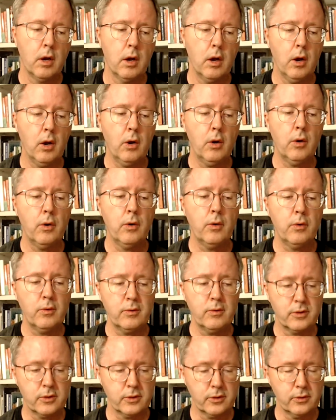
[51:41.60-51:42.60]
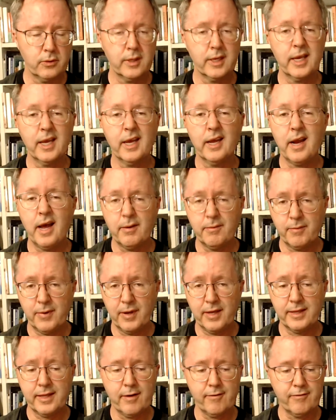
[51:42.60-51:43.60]
O, 2. Again, I've
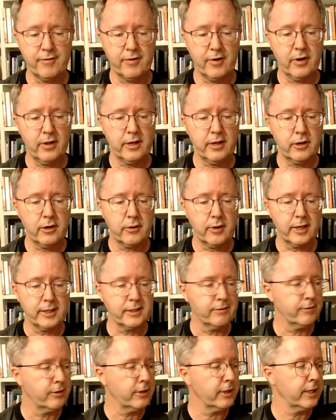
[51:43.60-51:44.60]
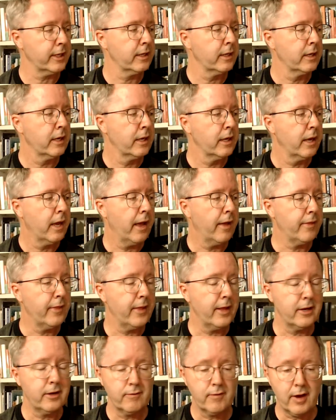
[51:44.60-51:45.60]
hit that fairly aggressively, and
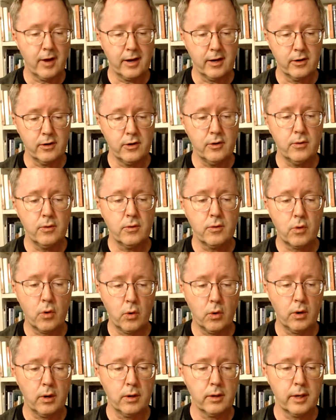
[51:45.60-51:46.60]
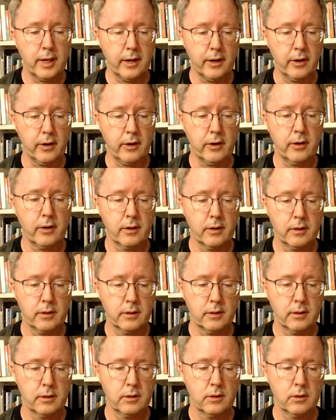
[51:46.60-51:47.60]
then you've got a new chord here.
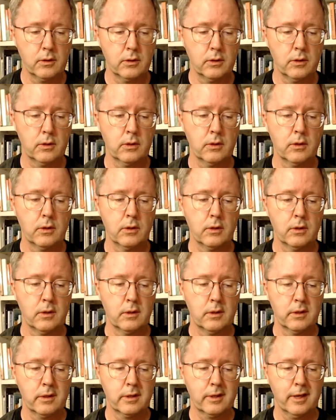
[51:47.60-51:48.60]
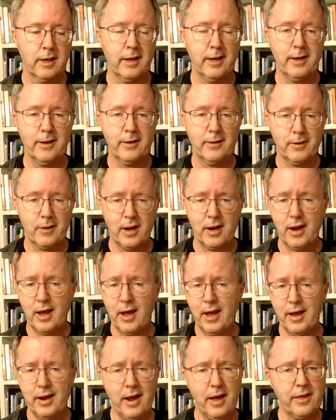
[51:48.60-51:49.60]
Okay, and
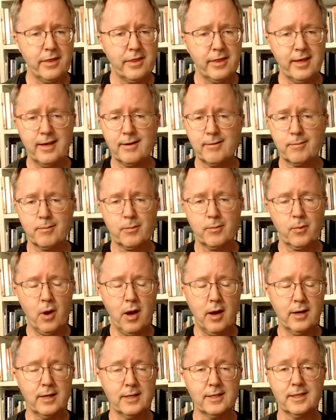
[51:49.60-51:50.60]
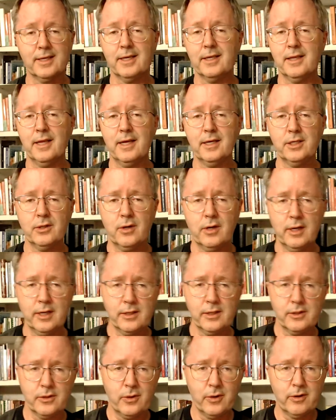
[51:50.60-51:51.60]
I think, honestly, let your
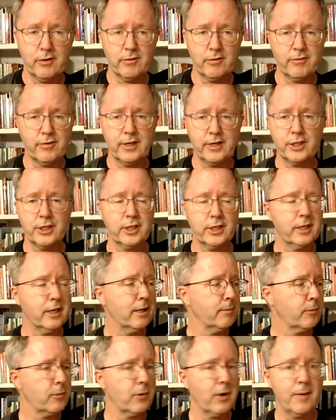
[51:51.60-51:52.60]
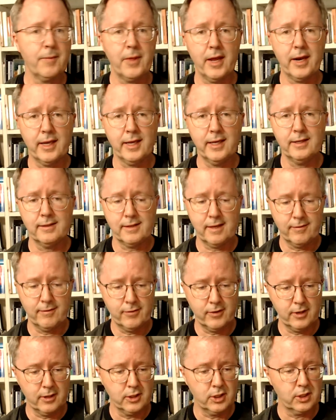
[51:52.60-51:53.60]
audience know you're finishing up, grab that
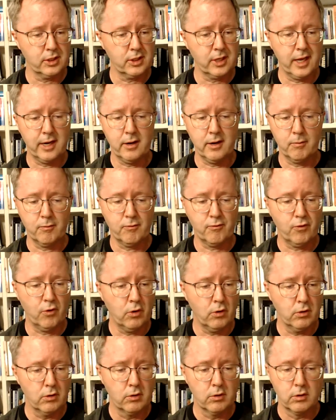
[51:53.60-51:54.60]
E7 and just hit it full.